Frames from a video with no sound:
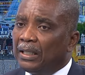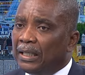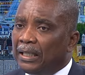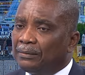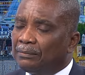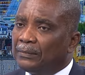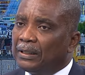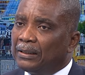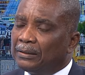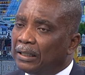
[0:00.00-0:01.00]

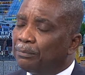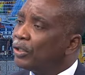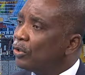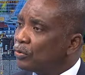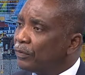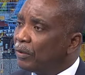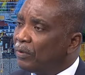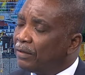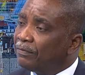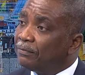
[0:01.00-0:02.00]
And because of that,
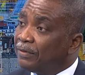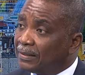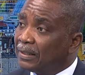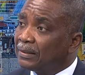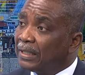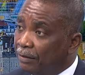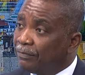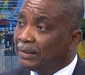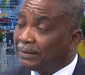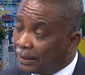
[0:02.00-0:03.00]
we have invested
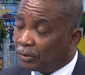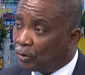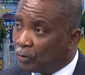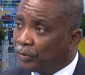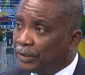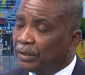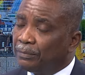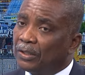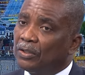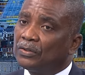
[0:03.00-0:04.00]
heavily in technology,
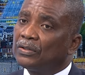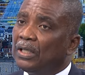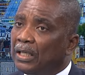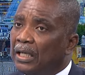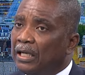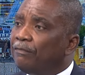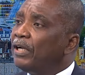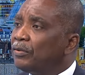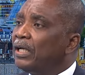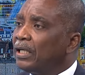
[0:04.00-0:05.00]
because
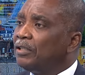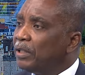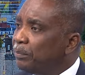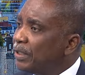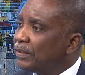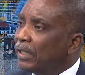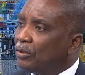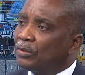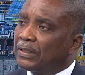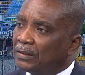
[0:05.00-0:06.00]
virtual engagement means that
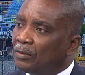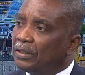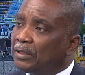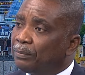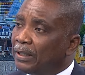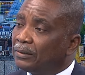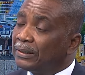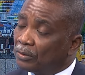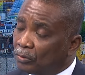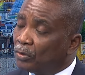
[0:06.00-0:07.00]
your
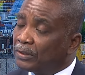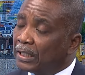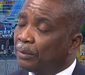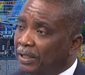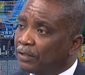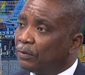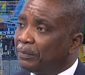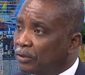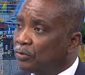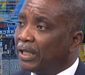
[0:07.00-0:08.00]
technological platform
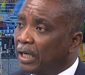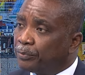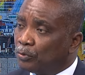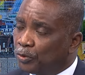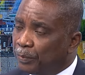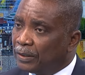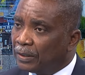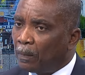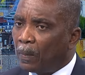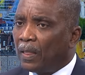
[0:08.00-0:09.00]
has to be up to speed.
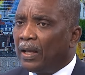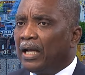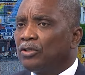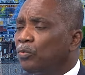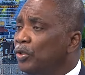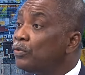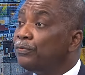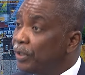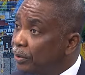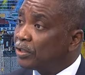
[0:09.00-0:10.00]
And so we use
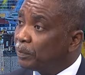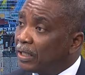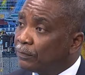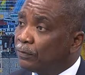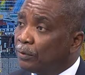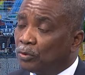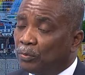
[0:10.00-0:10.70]
various platforms.